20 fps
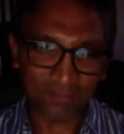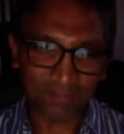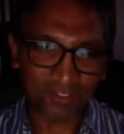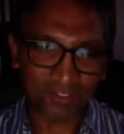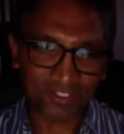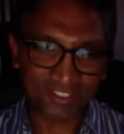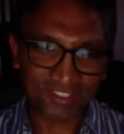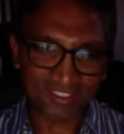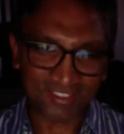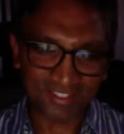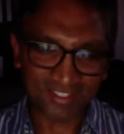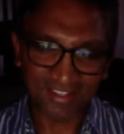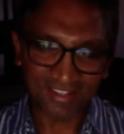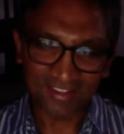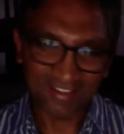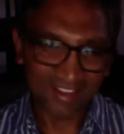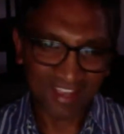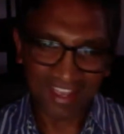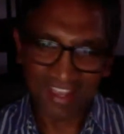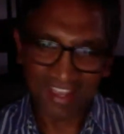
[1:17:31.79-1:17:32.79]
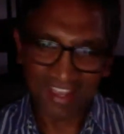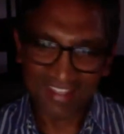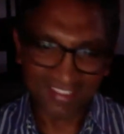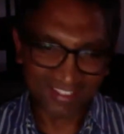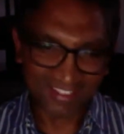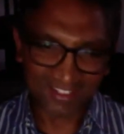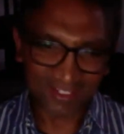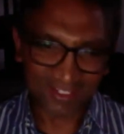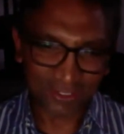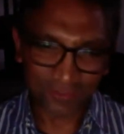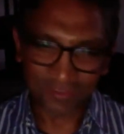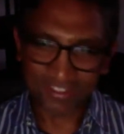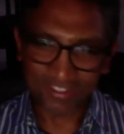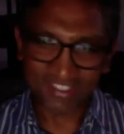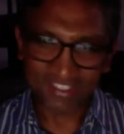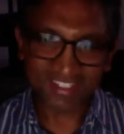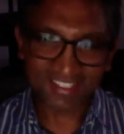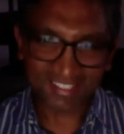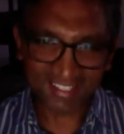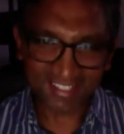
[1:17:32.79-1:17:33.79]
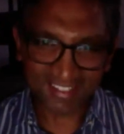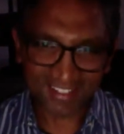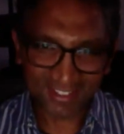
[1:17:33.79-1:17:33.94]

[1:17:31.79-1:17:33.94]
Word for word: pressure is one hundred over sixty,